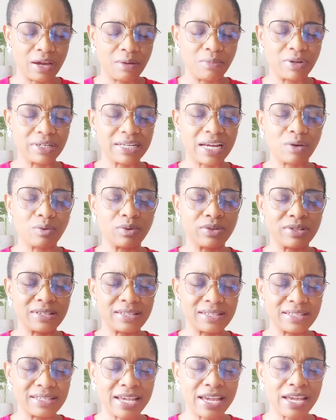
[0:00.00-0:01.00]
but I will
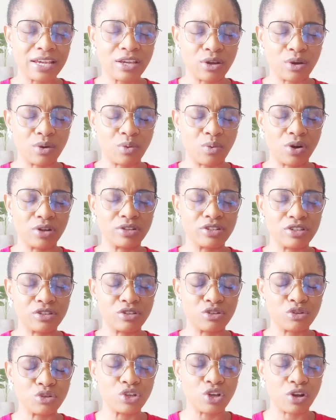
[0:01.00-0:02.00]
say your words
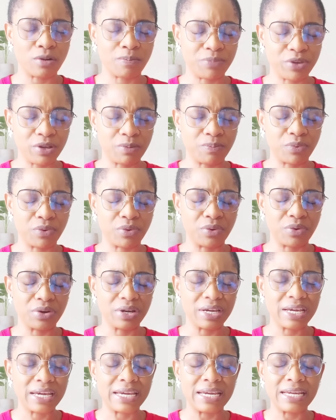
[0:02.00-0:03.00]
to your people
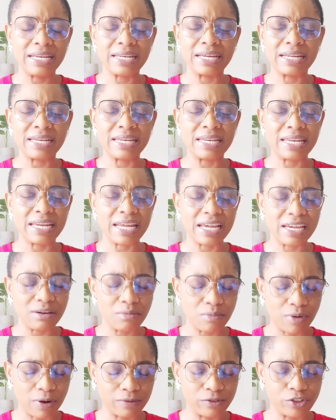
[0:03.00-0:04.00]
in the
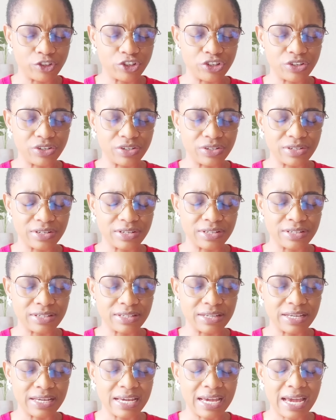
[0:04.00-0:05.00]
name of
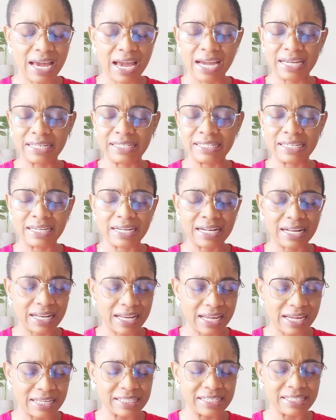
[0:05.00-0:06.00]
Jesus. I
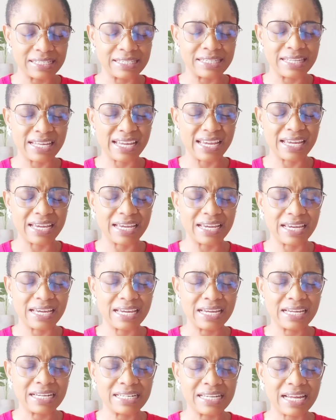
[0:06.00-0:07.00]
declare this day
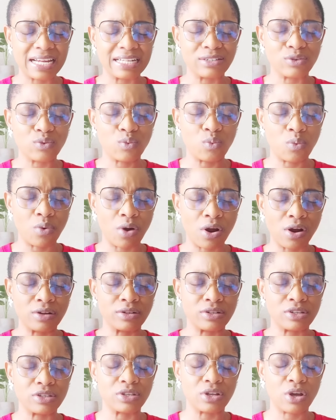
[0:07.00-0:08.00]
that
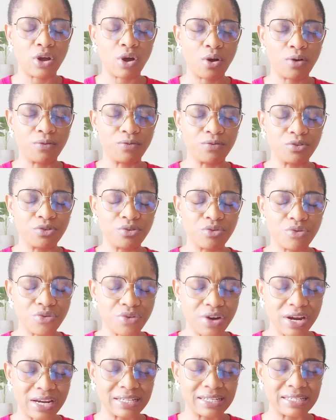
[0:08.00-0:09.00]
words of
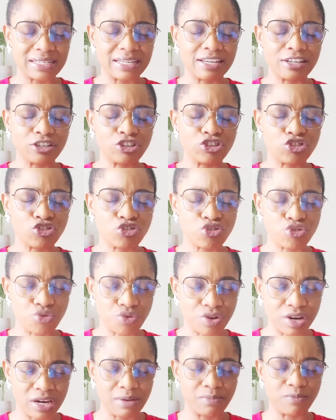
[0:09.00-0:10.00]
grace
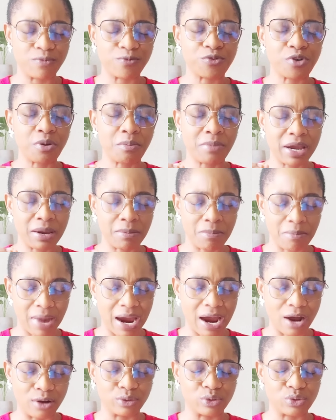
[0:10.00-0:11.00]
stream from my
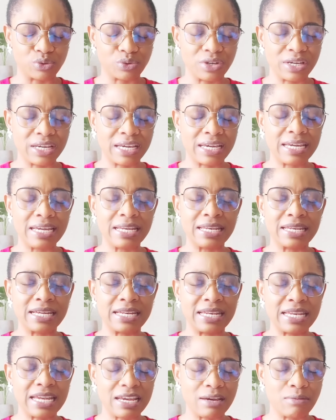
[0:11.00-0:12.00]
mouth in the
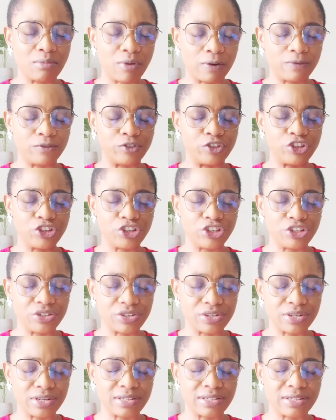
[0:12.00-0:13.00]
name of
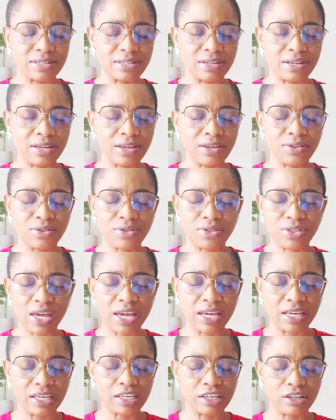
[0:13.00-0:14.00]
Jesus.
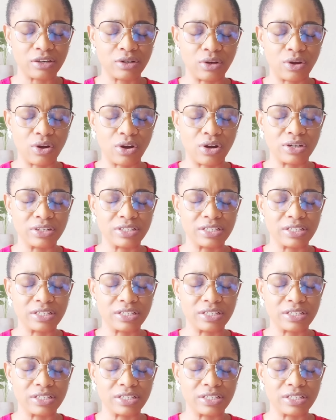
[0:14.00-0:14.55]
Thank you, Lord.